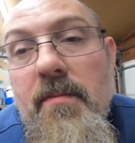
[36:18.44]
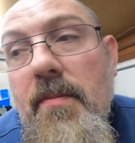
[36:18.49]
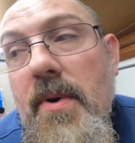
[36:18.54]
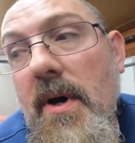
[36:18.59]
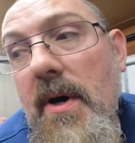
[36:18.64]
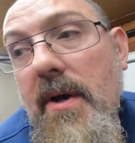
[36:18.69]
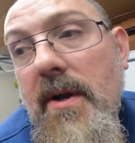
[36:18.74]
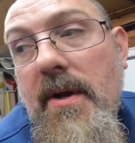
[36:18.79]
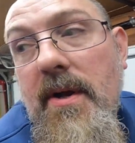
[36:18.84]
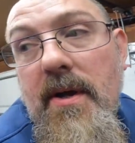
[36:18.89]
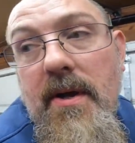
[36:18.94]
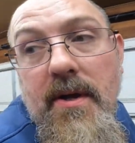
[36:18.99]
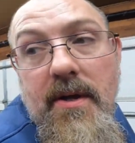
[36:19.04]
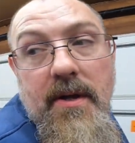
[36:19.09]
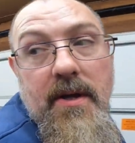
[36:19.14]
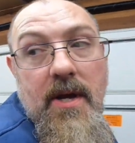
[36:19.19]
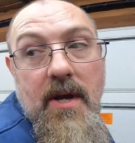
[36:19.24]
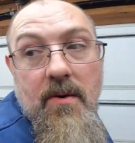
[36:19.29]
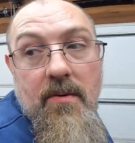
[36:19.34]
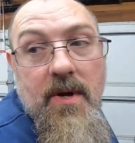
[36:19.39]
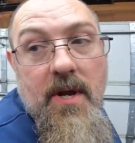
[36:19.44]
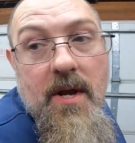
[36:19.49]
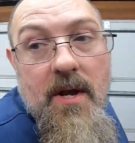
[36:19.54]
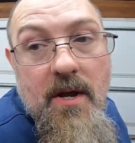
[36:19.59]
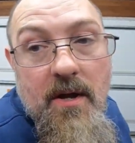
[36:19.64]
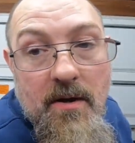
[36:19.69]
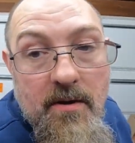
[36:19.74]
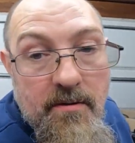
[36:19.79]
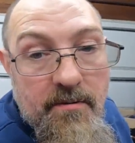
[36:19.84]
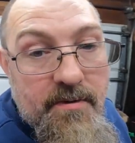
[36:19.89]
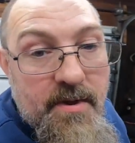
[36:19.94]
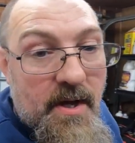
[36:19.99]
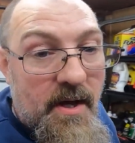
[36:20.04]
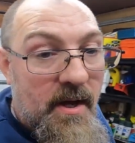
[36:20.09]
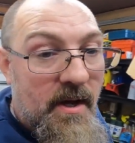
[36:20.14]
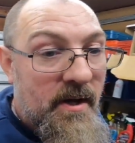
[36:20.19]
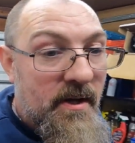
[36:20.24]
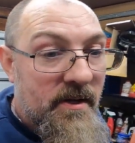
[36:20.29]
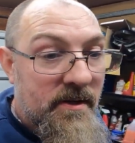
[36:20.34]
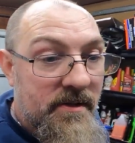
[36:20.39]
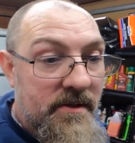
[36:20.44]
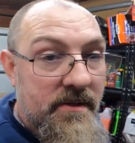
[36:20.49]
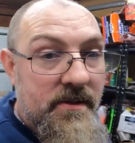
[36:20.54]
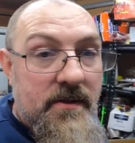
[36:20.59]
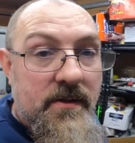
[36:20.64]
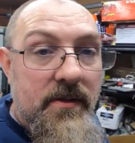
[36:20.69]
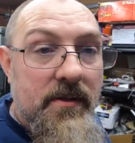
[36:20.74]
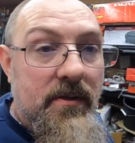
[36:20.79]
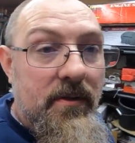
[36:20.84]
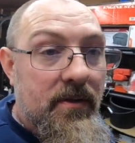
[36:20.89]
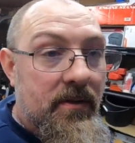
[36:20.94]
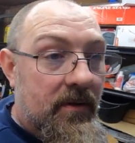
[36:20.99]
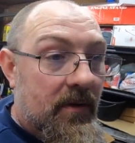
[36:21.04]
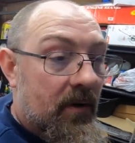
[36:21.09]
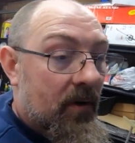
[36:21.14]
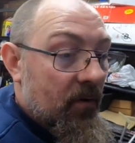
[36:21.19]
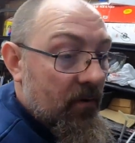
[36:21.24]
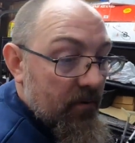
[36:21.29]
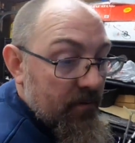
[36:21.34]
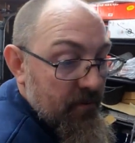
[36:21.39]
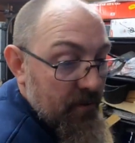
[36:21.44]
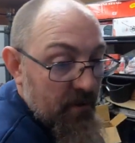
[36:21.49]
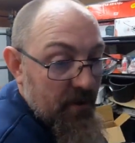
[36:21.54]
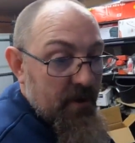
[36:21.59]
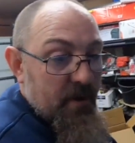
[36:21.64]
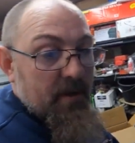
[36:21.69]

But yeah, we have the heads over